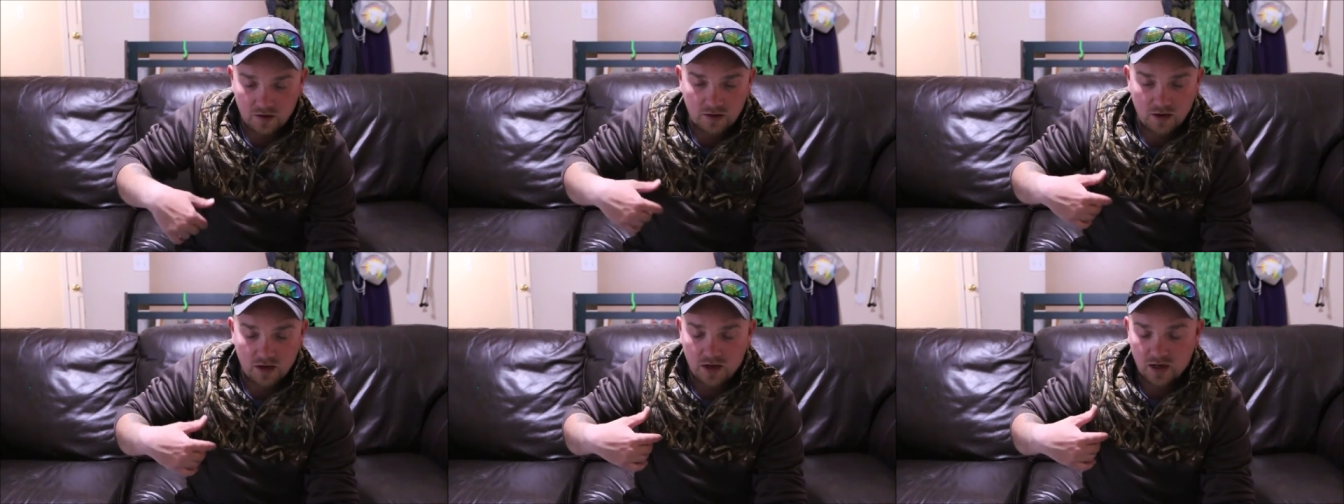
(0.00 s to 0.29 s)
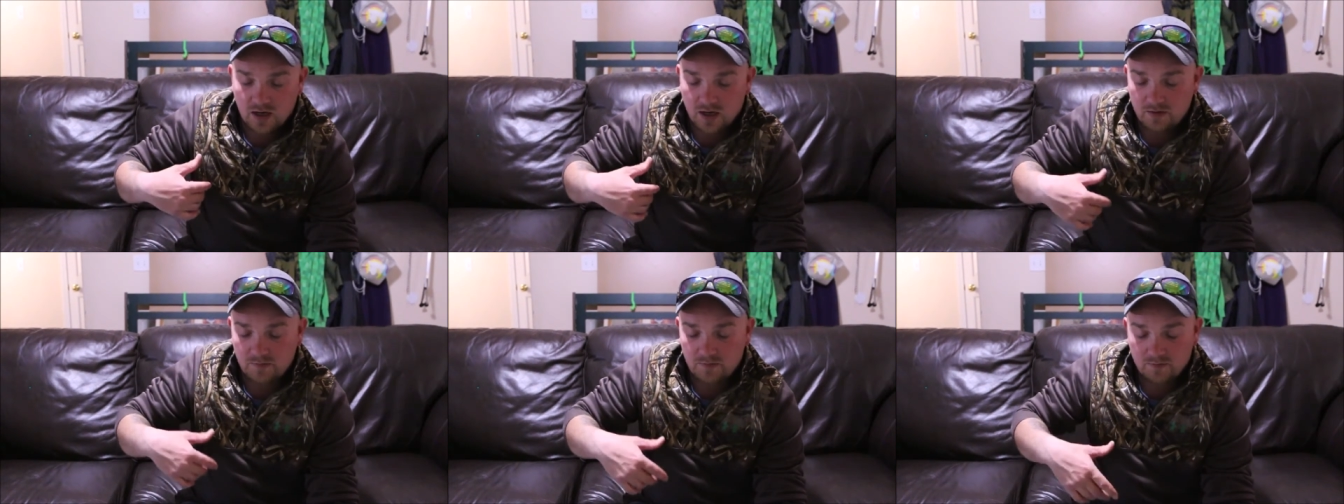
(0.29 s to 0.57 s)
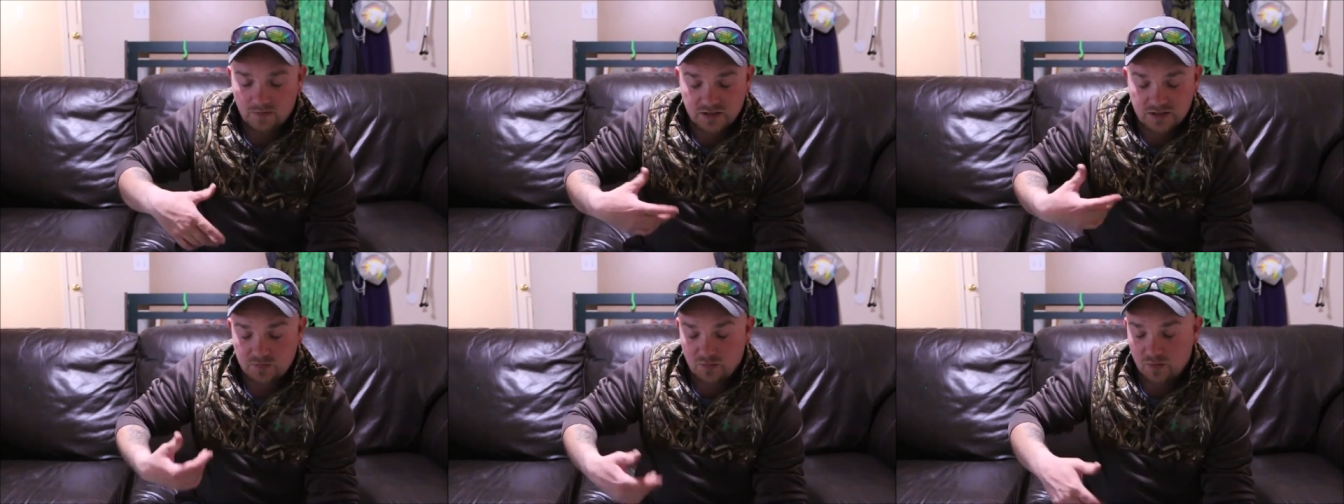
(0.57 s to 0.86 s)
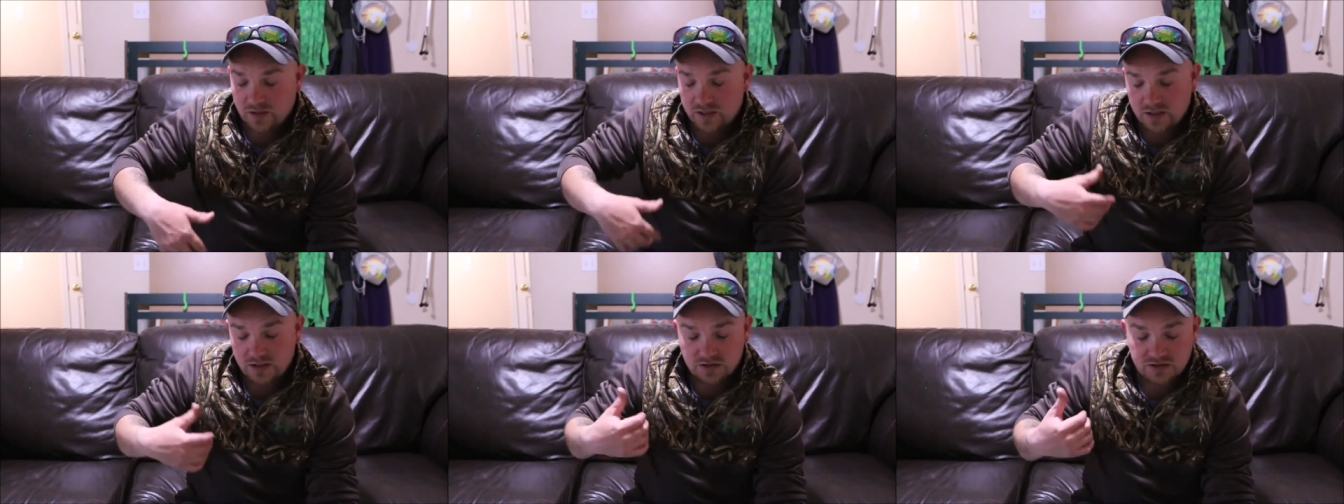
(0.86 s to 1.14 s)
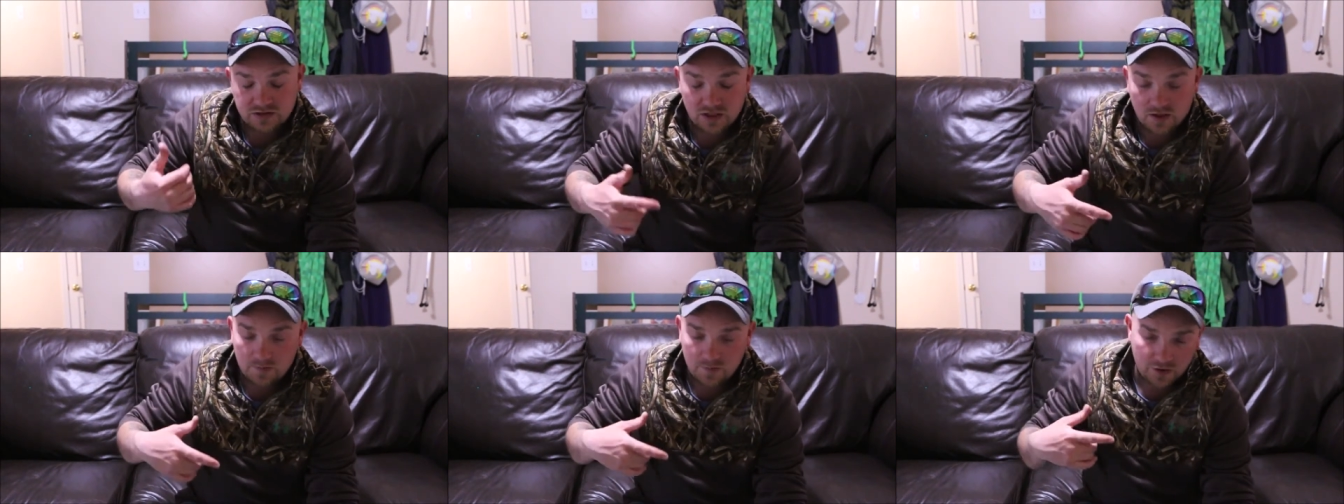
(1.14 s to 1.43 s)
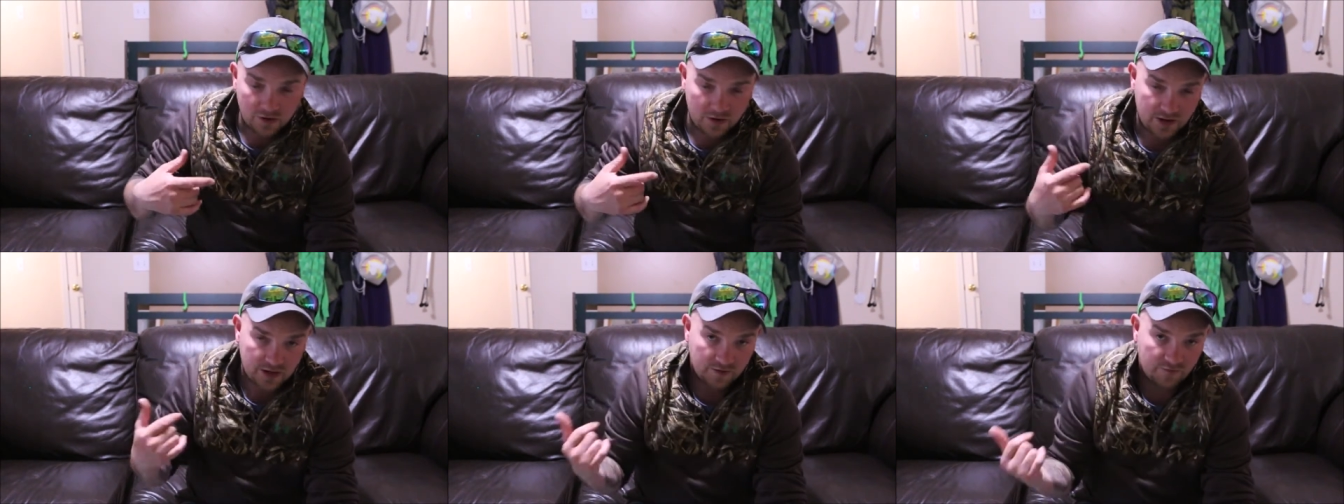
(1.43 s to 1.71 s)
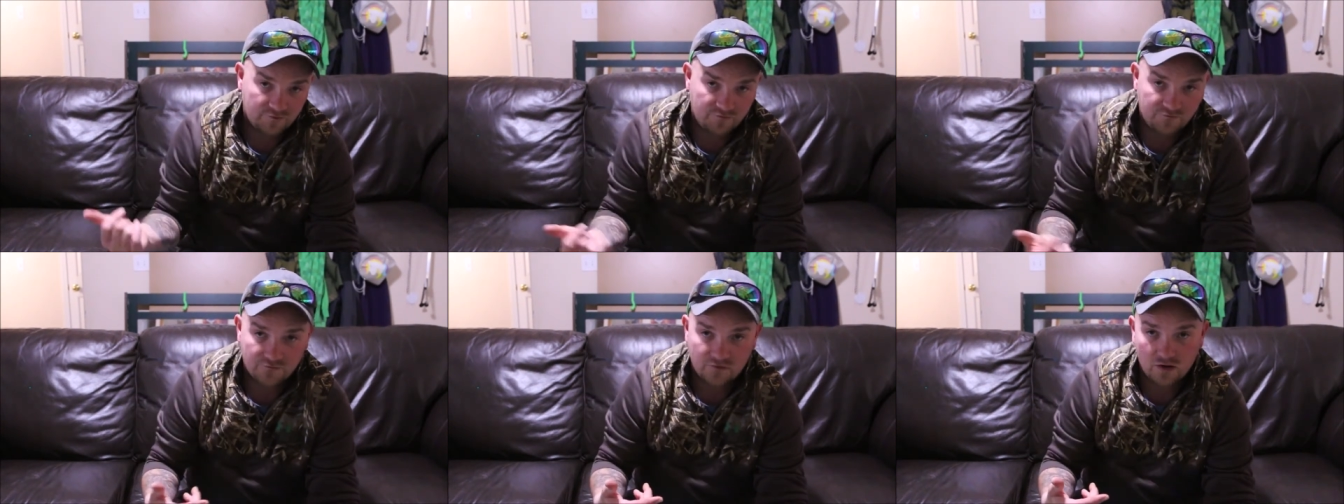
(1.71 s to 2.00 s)
summer,
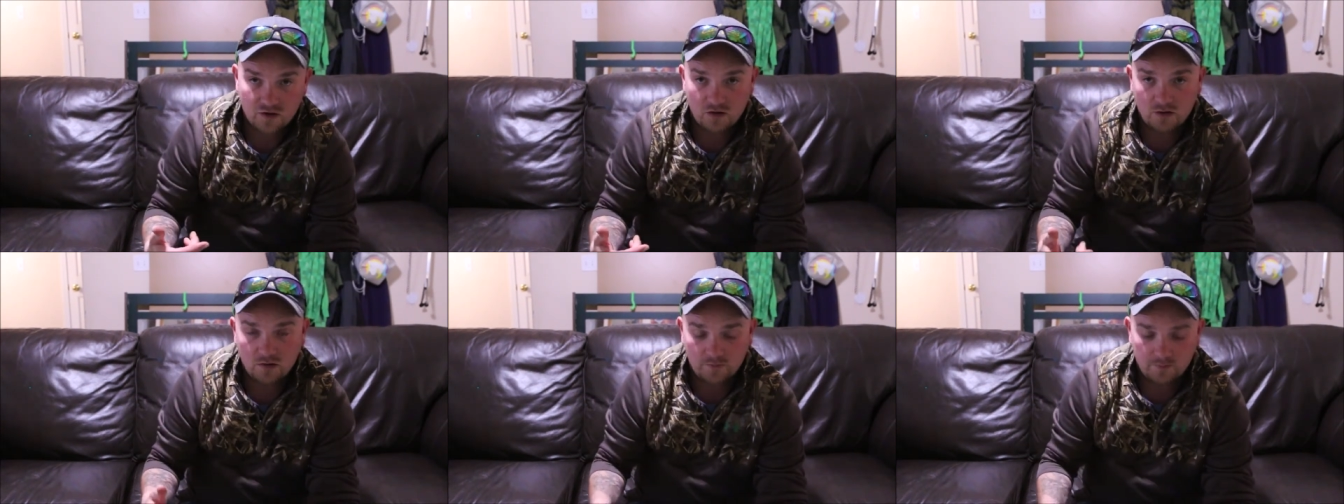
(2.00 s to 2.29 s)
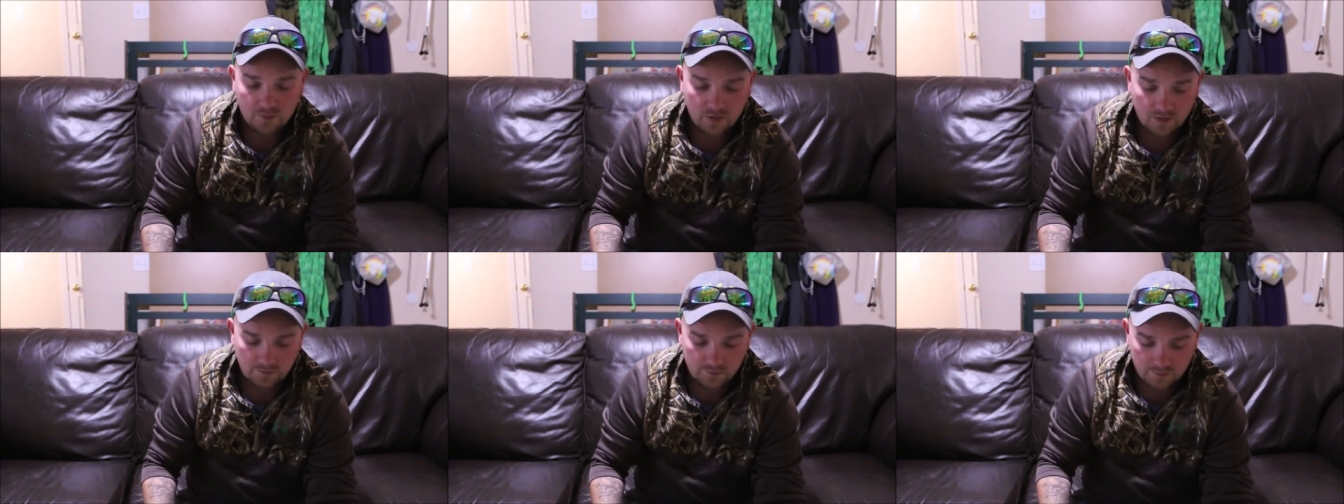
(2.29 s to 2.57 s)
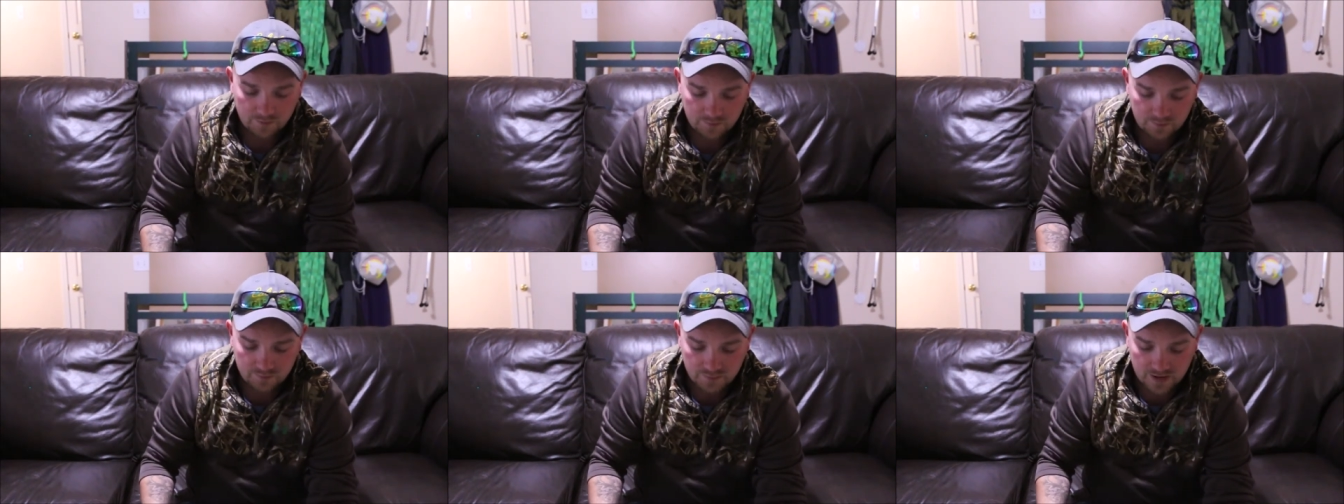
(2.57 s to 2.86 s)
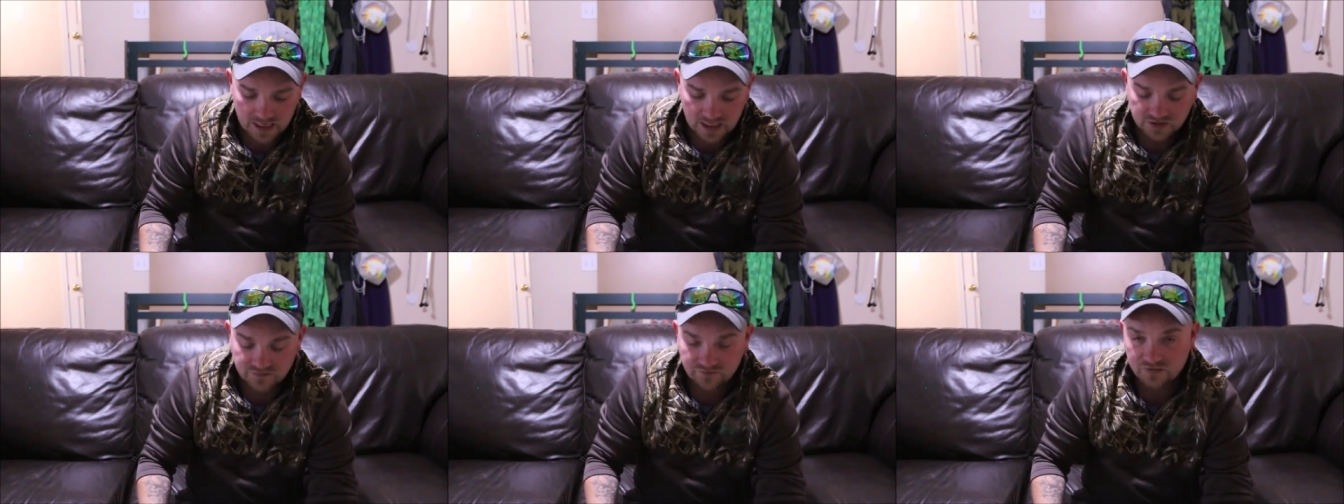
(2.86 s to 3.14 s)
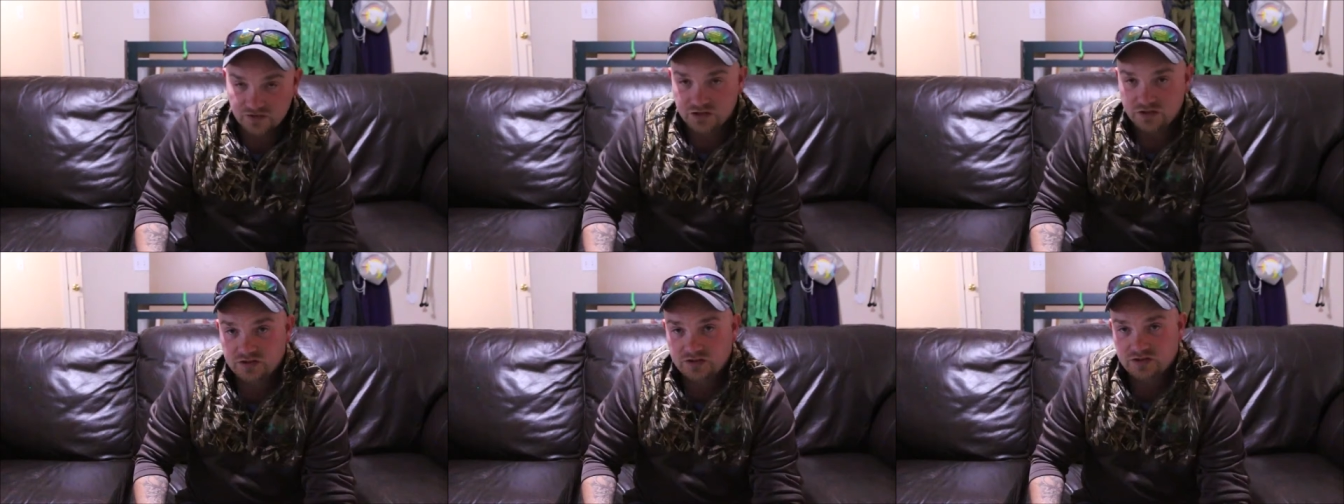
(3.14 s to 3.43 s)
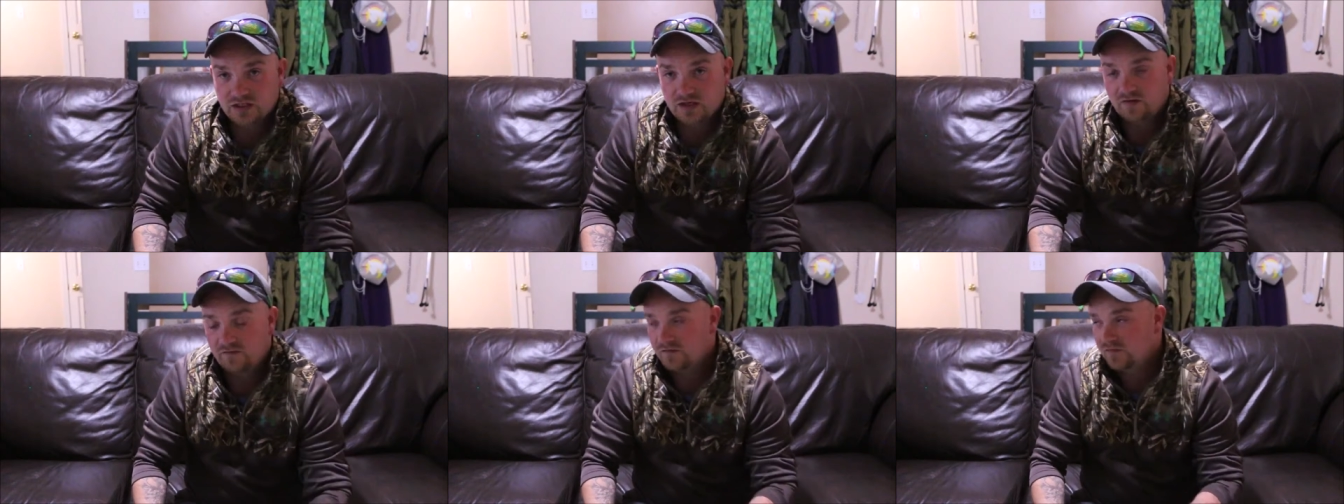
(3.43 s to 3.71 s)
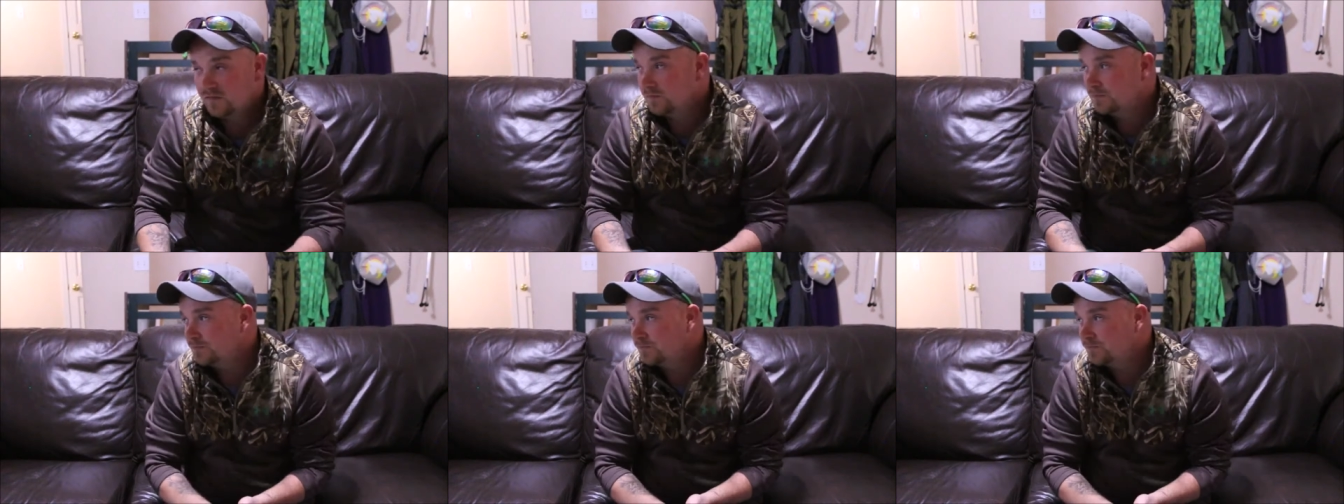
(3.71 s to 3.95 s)
and fall bass fishing stuff.